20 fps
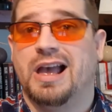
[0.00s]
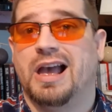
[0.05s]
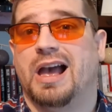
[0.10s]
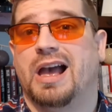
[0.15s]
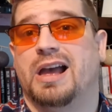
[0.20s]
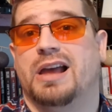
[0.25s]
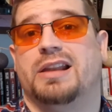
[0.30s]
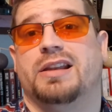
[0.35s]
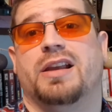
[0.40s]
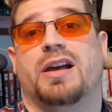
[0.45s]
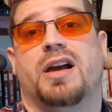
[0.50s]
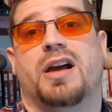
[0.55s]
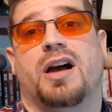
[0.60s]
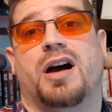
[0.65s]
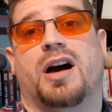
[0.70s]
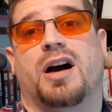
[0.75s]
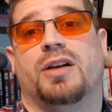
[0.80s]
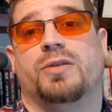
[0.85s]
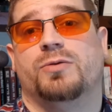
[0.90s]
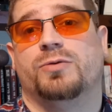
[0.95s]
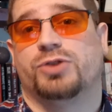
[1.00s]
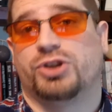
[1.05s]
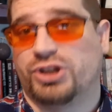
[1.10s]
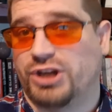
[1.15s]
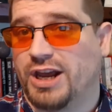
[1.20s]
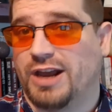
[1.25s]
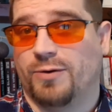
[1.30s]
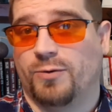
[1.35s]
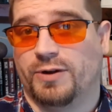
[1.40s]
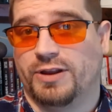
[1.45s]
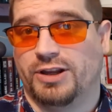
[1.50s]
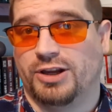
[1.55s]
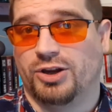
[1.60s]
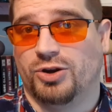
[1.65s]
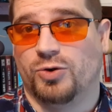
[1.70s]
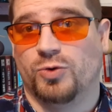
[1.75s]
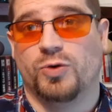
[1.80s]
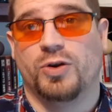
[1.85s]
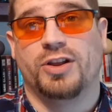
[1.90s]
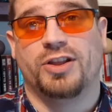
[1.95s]
and I will share with
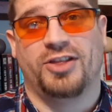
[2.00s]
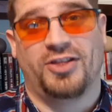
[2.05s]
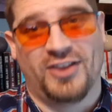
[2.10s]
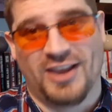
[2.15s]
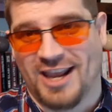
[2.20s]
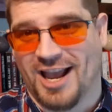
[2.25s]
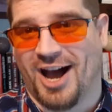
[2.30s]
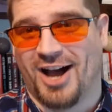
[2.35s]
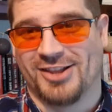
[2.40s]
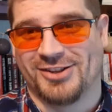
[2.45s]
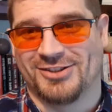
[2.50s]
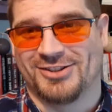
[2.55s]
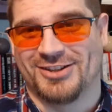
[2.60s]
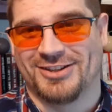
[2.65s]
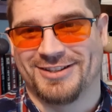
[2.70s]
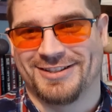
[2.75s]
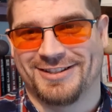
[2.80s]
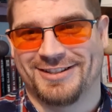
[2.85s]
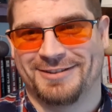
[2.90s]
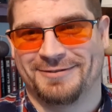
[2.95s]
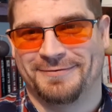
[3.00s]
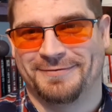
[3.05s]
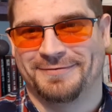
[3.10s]
you the answers.